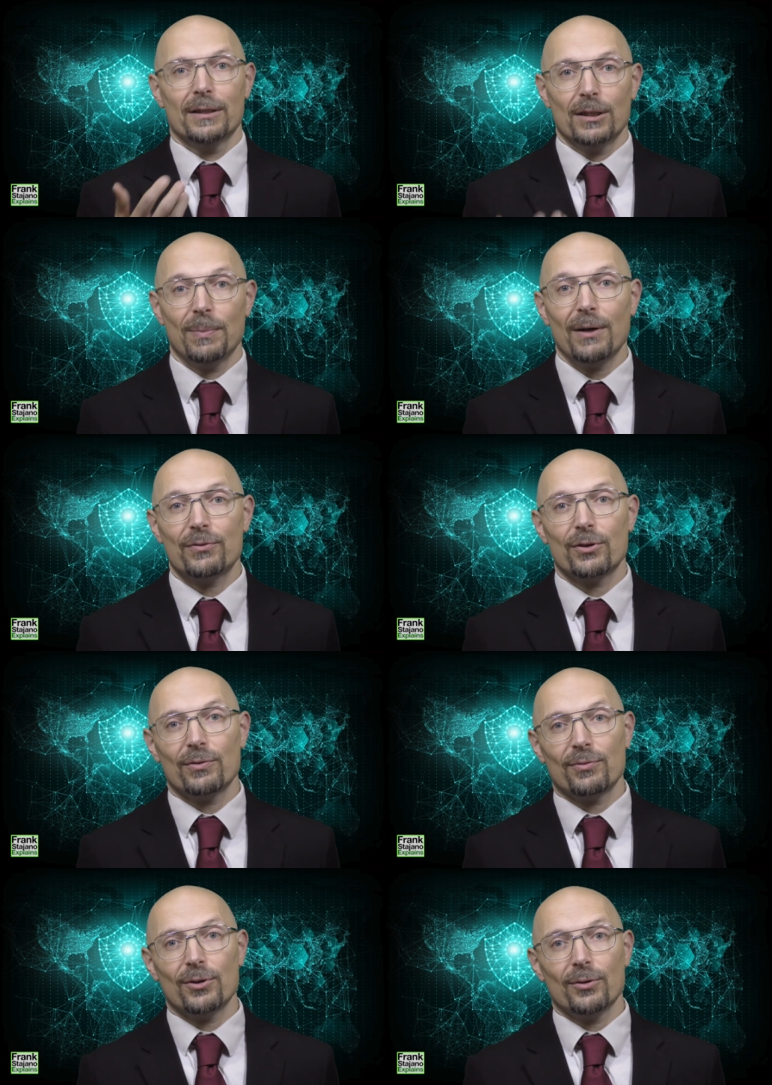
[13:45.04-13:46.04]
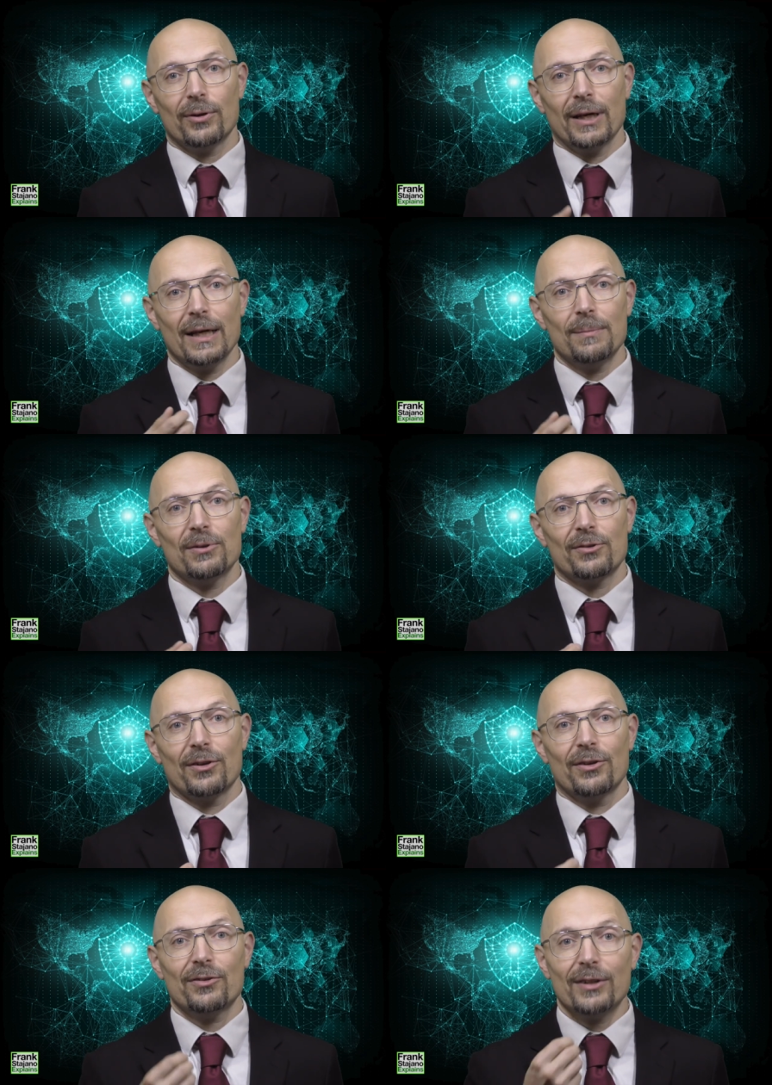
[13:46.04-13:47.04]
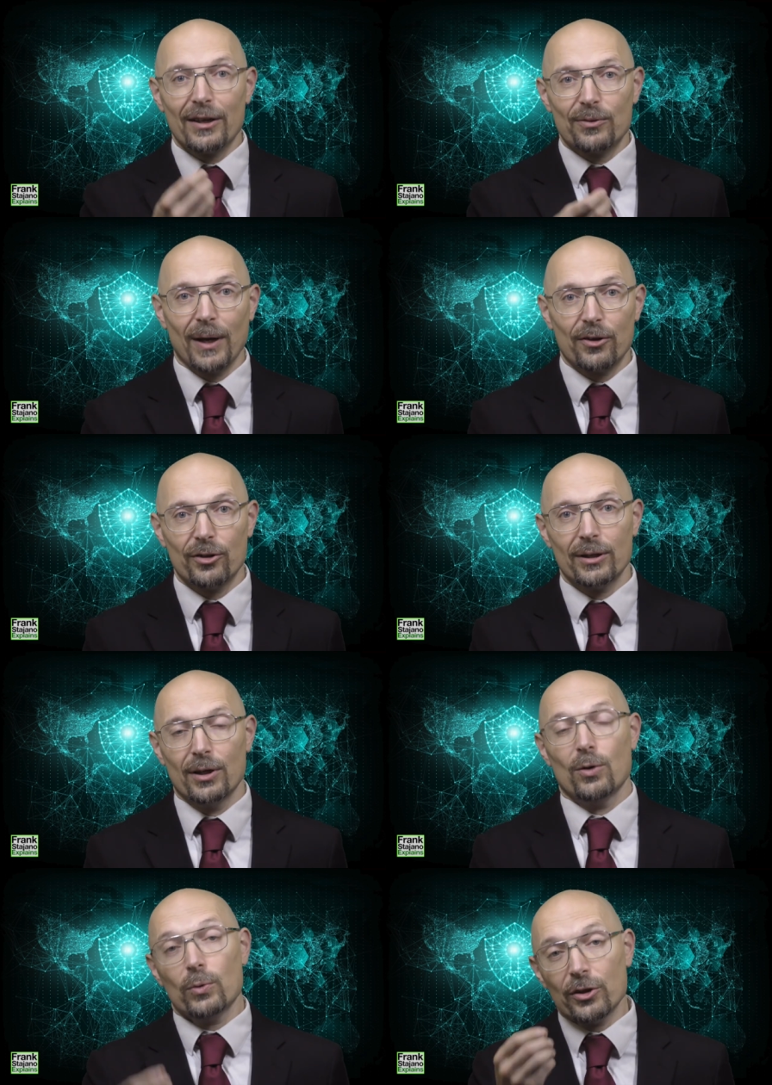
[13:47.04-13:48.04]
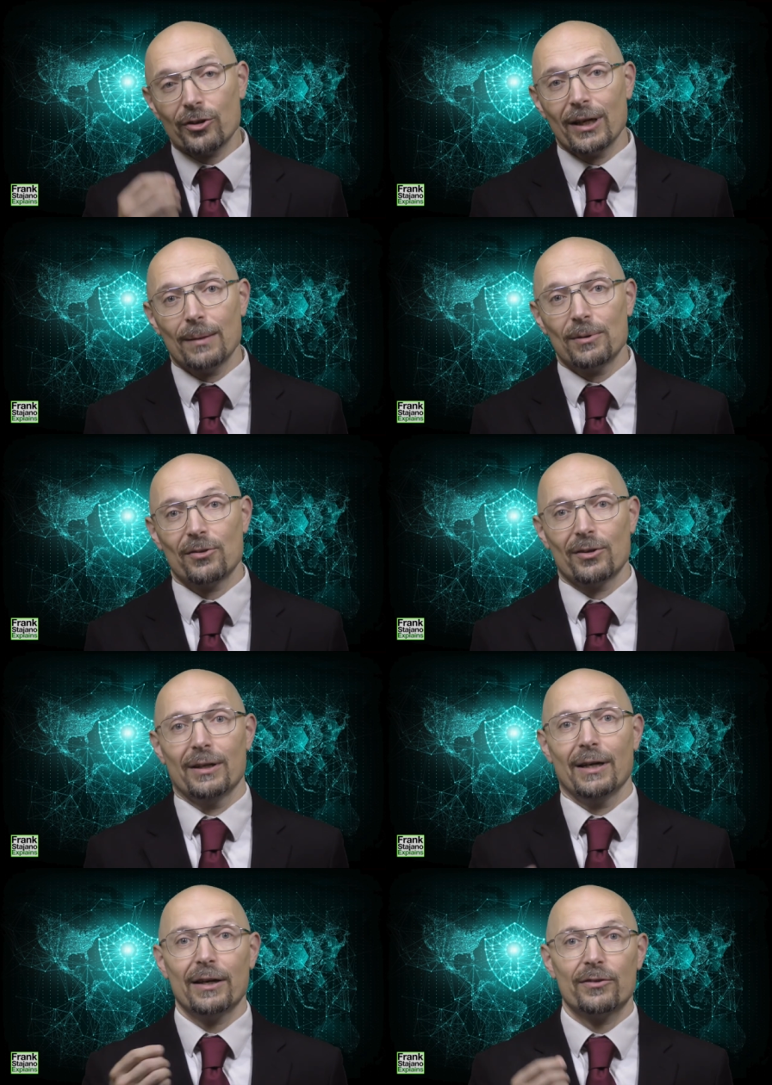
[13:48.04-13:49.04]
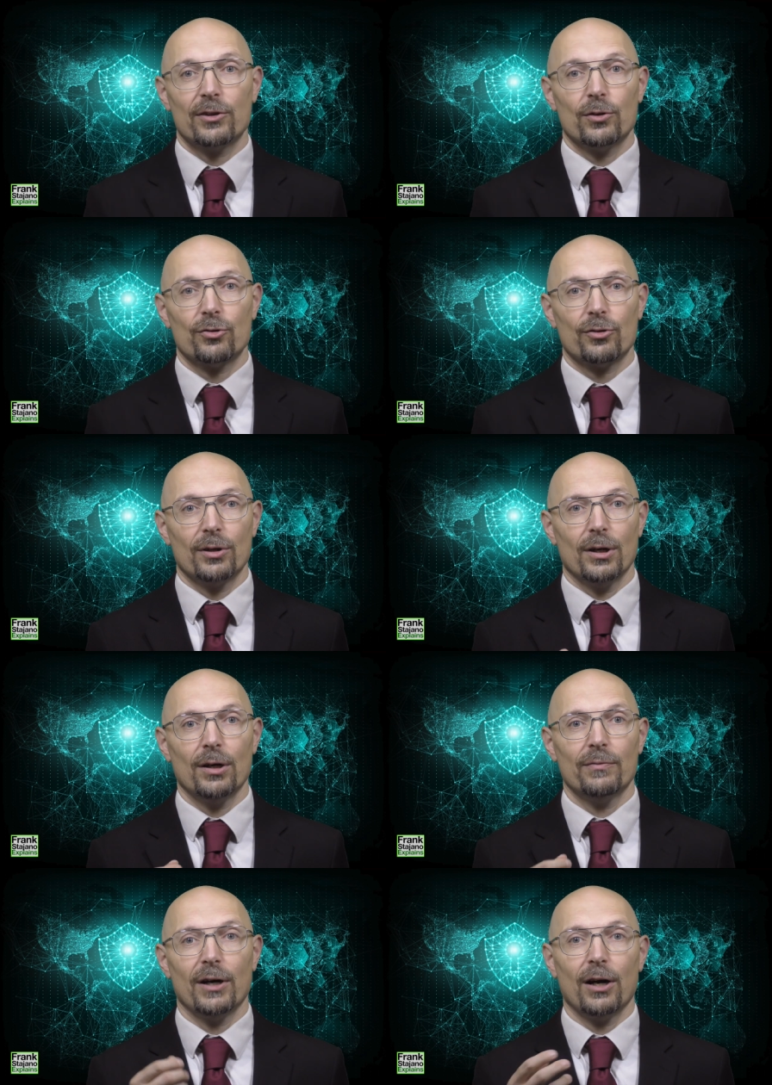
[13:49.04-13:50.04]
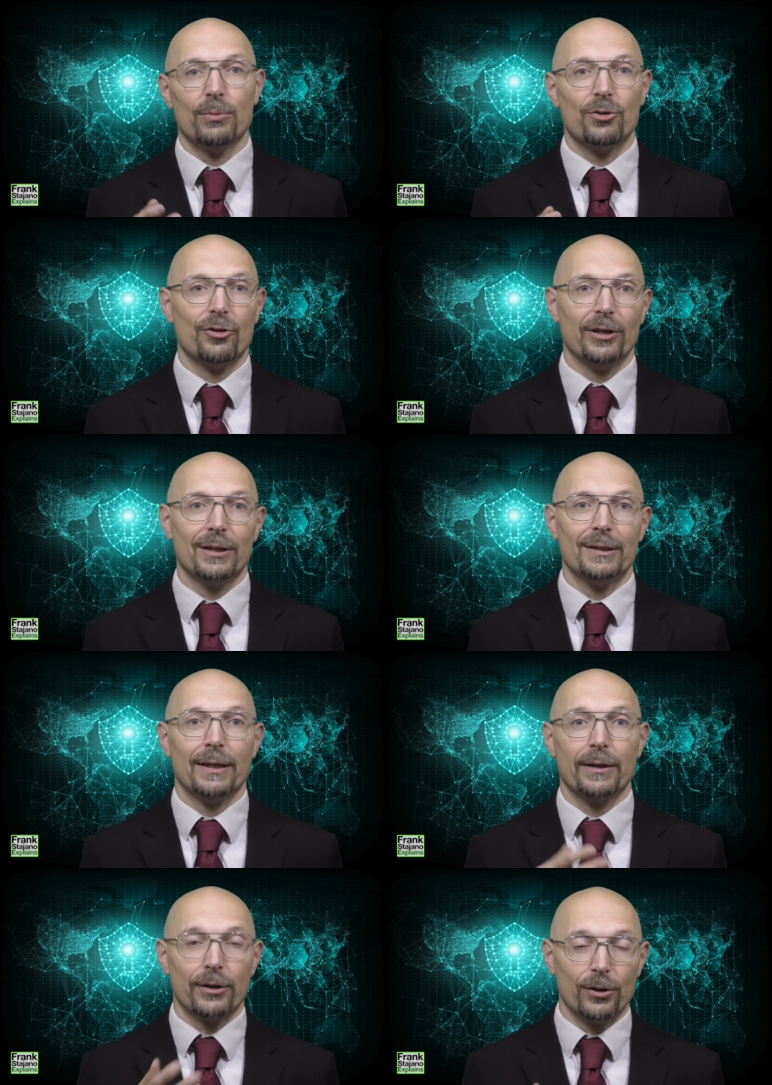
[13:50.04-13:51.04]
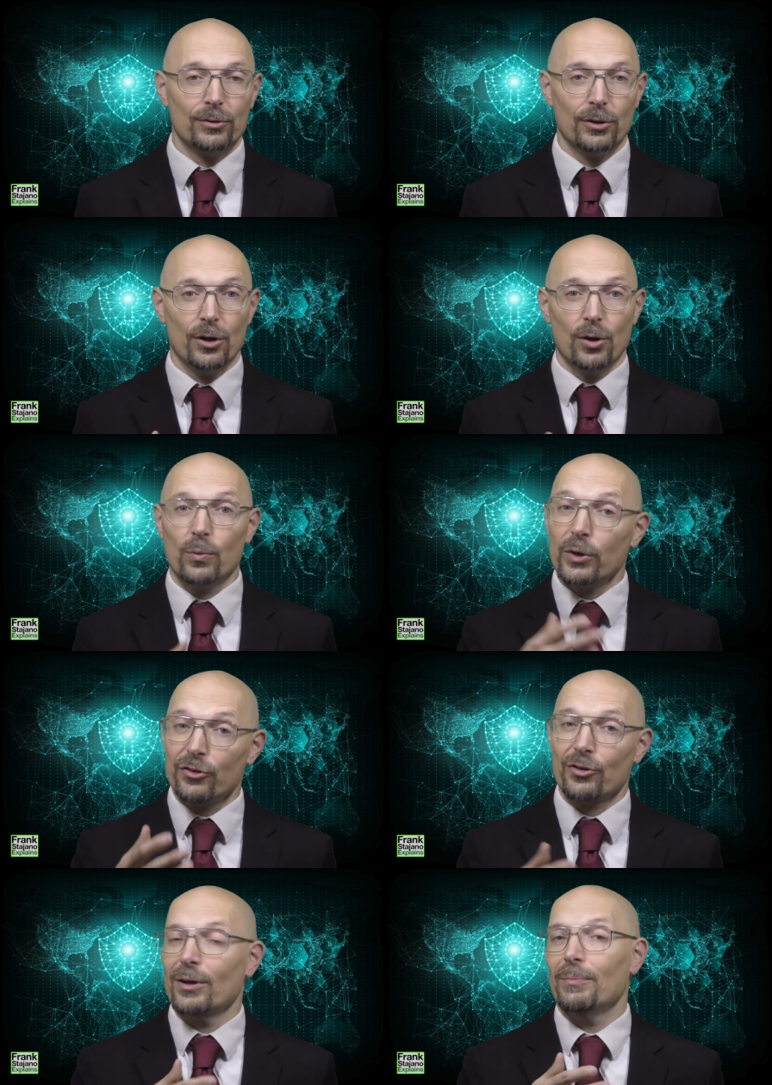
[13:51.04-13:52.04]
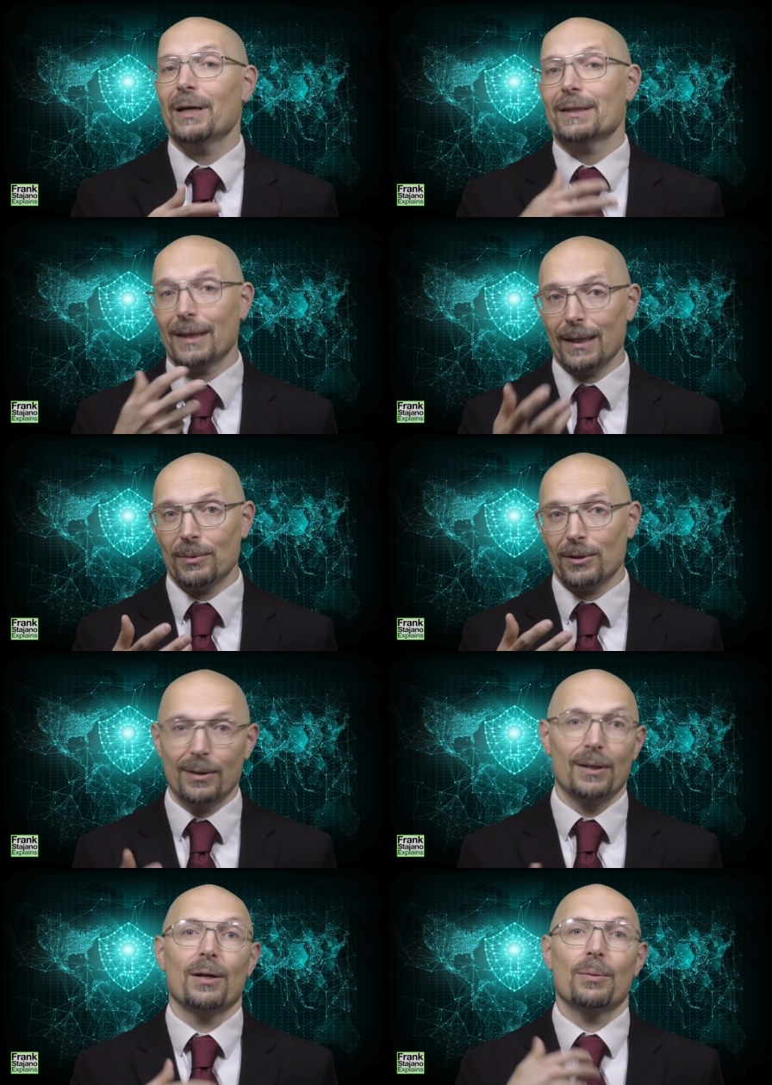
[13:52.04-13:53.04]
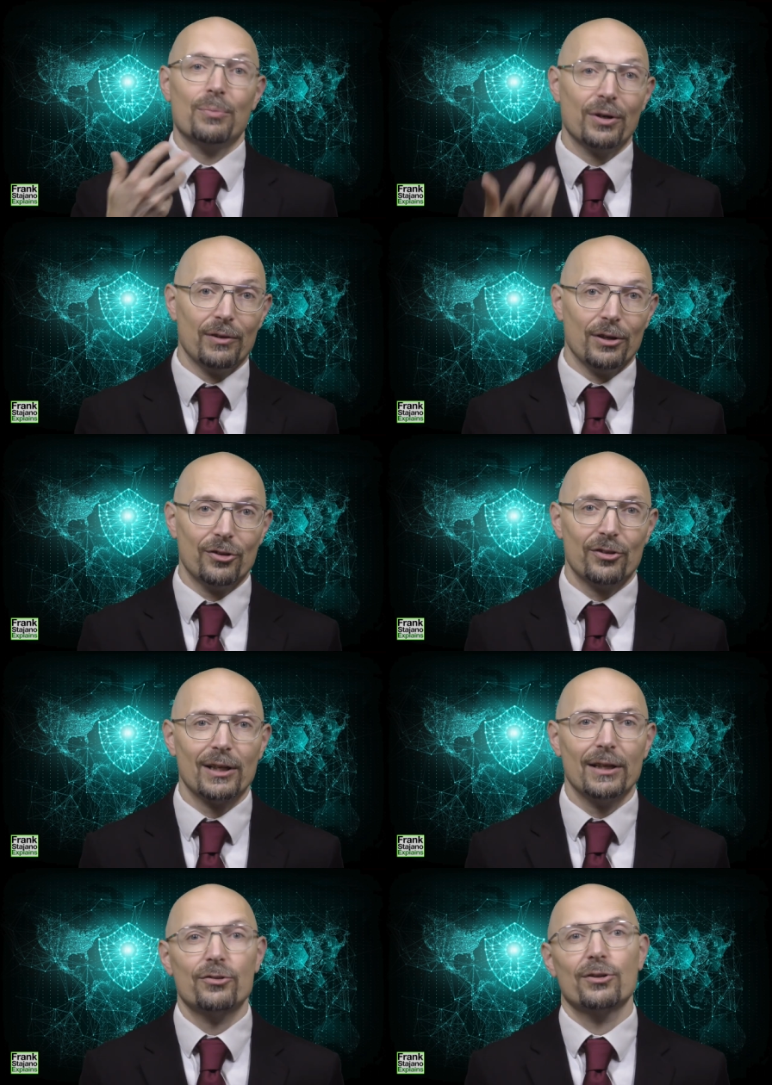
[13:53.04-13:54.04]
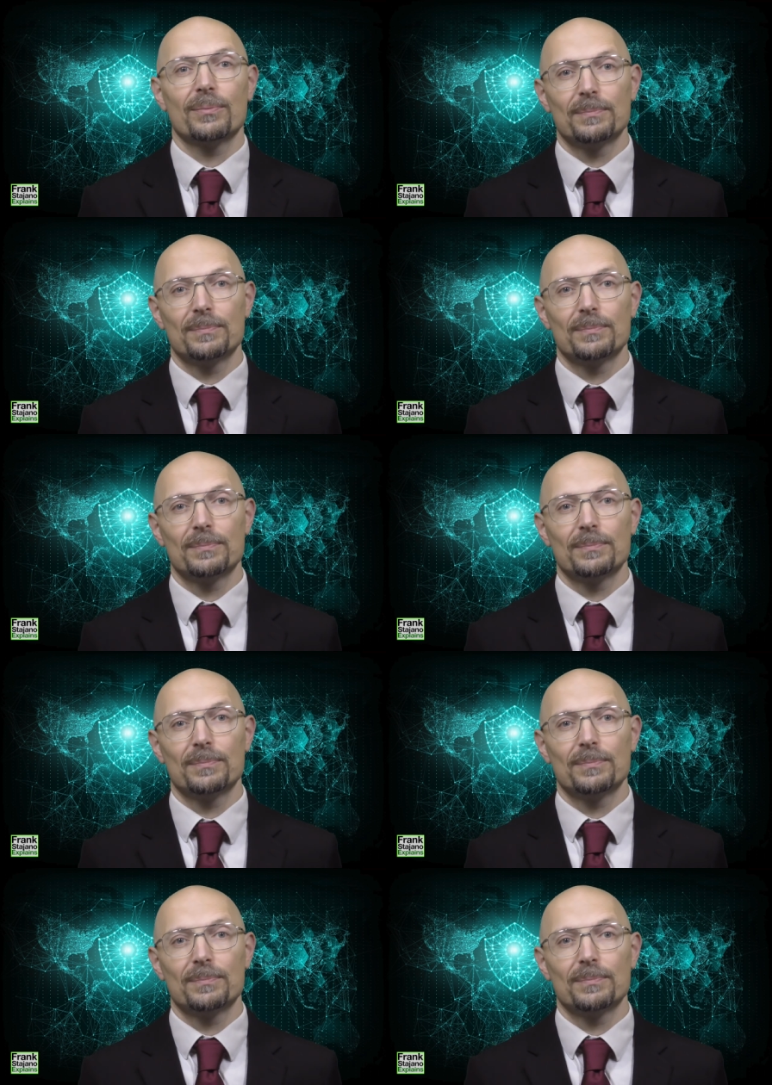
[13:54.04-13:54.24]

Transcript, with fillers: The buffer overflow enables stack smashing, which enables execution of arbitrary attacker code, which might enable privilege escalation.